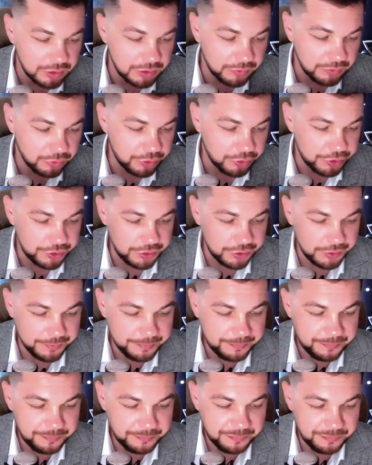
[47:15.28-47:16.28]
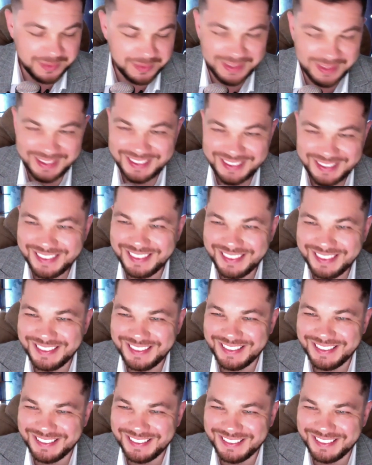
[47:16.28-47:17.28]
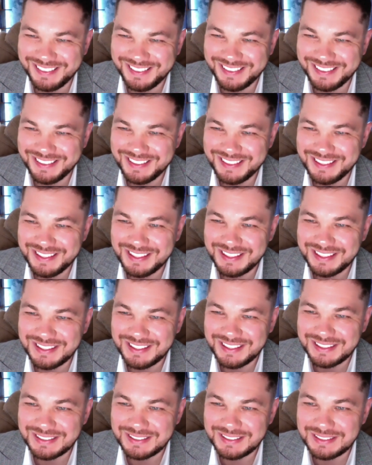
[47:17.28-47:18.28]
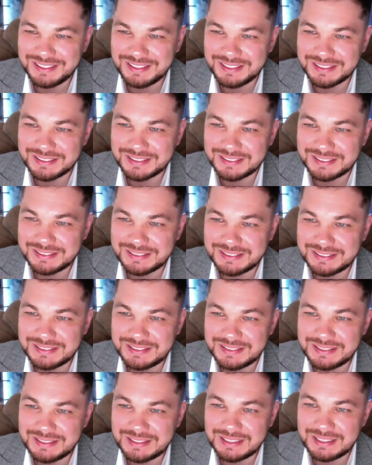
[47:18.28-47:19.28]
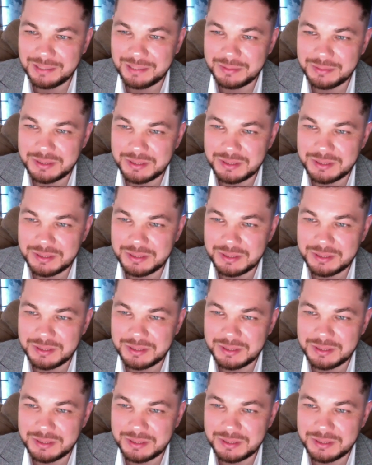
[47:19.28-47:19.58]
So Yelena is saying, we've been waiting for it for so long.